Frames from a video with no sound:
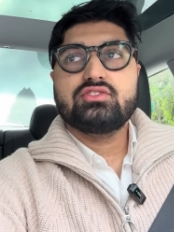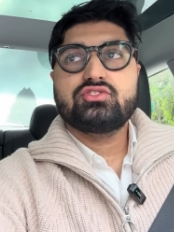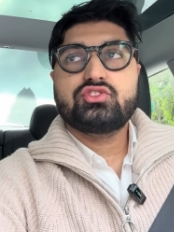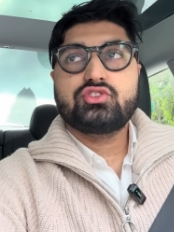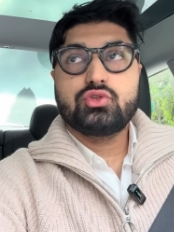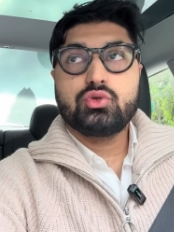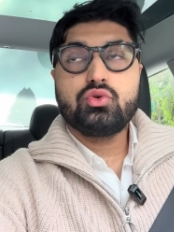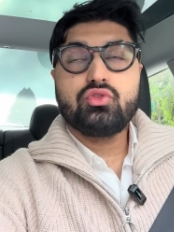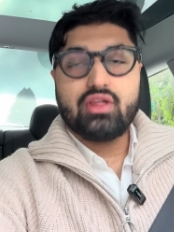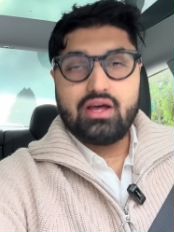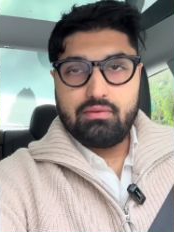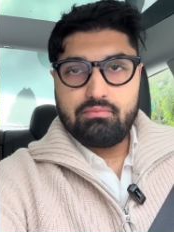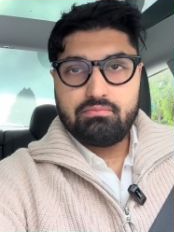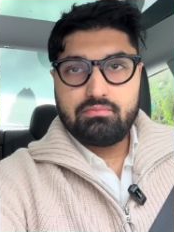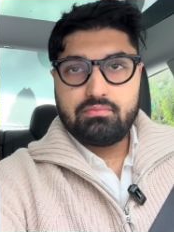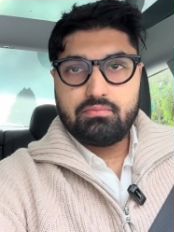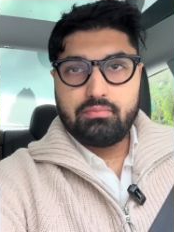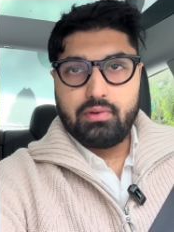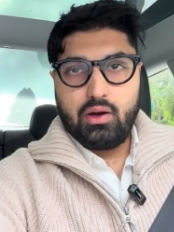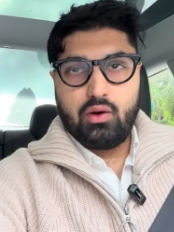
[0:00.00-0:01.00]
to them
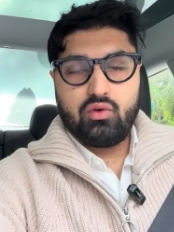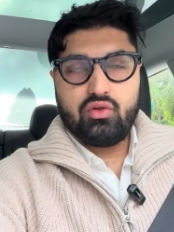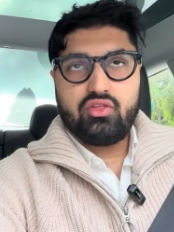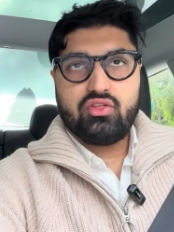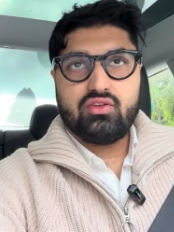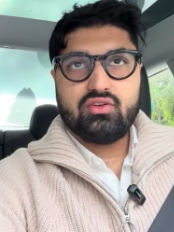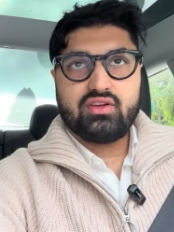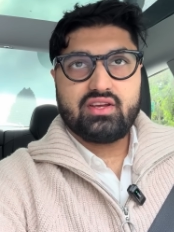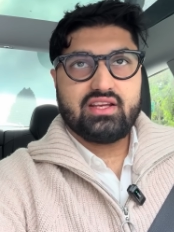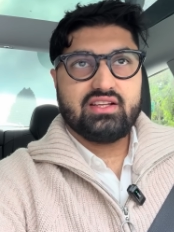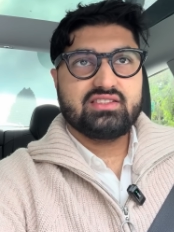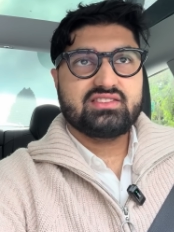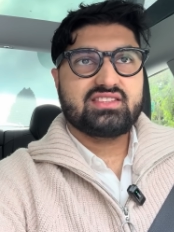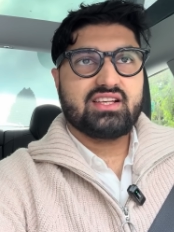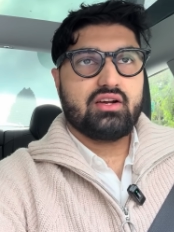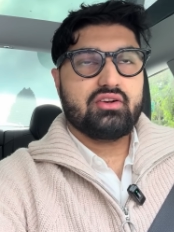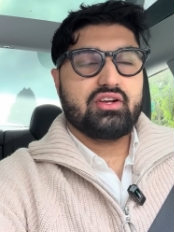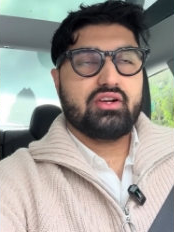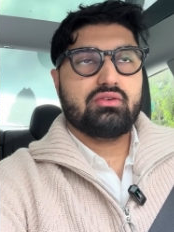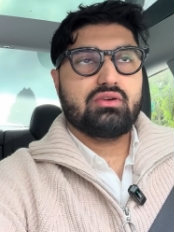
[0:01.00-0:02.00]
both in
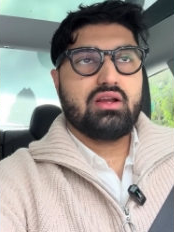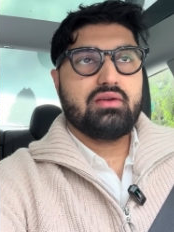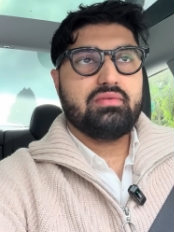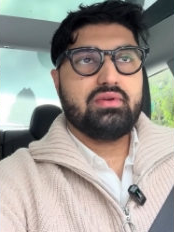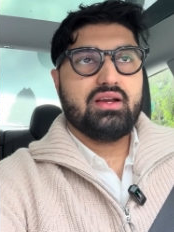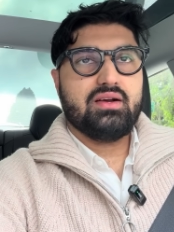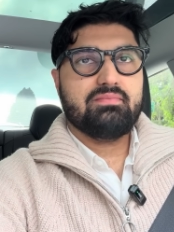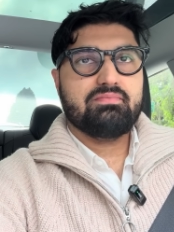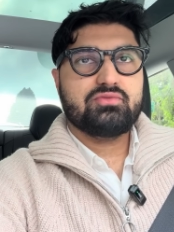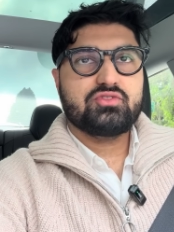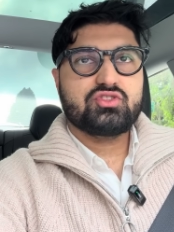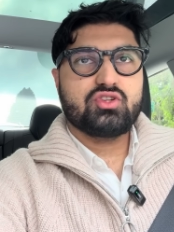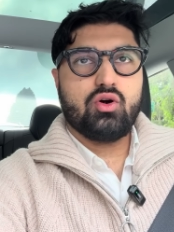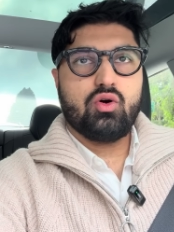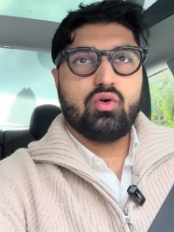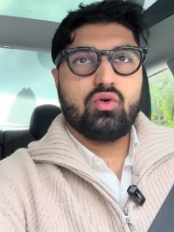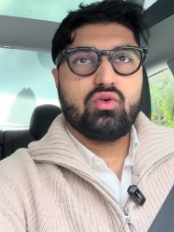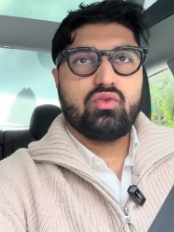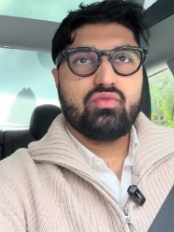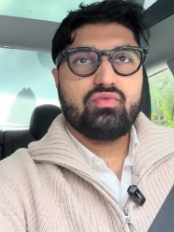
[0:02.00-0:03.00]
Saudi Arabia.
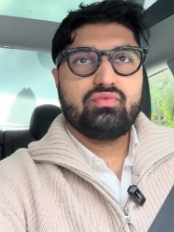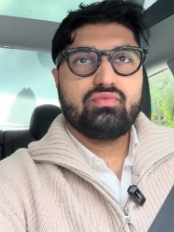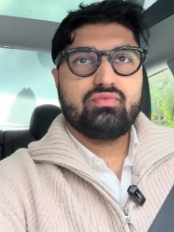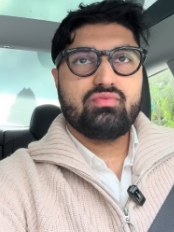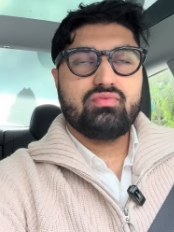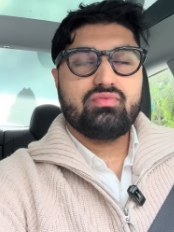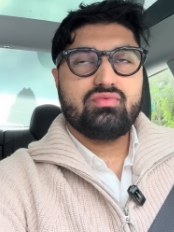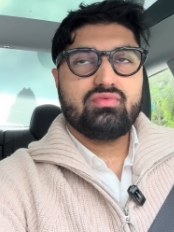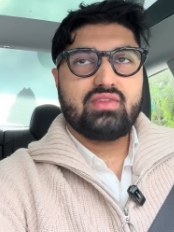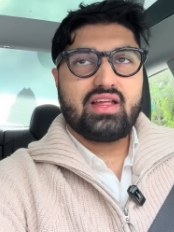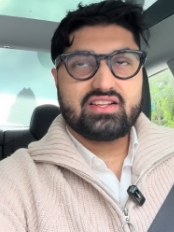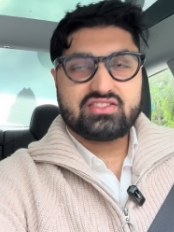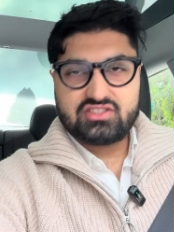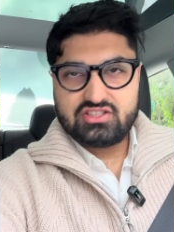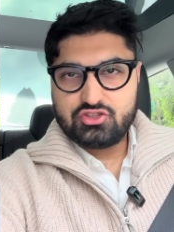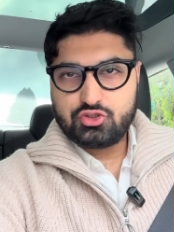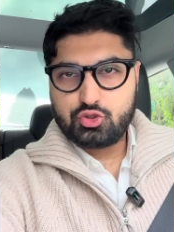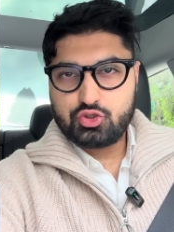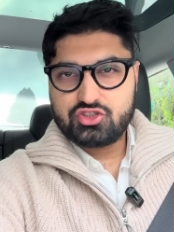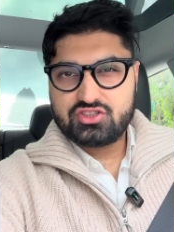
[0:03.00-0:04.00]
So that's
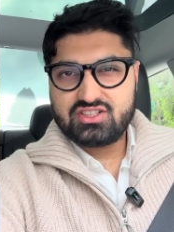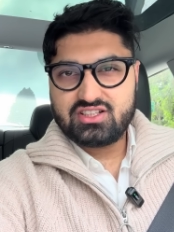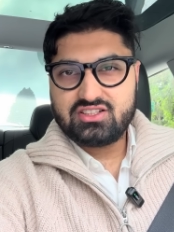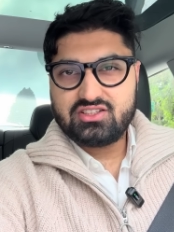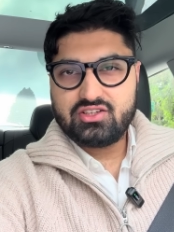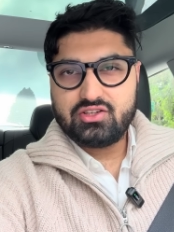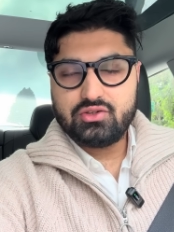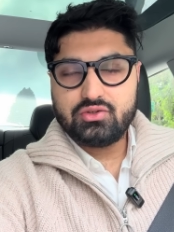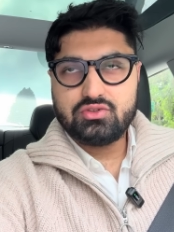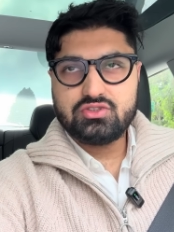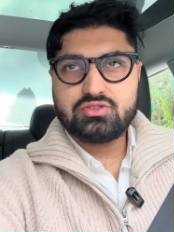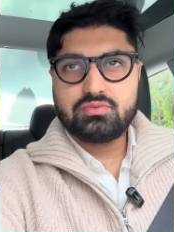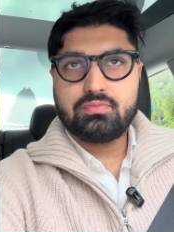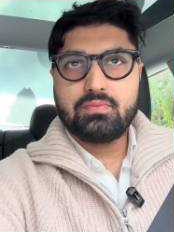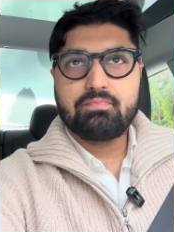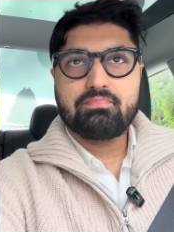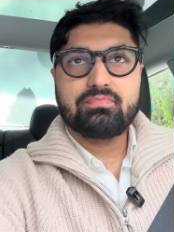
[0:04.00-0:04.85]
interesting news.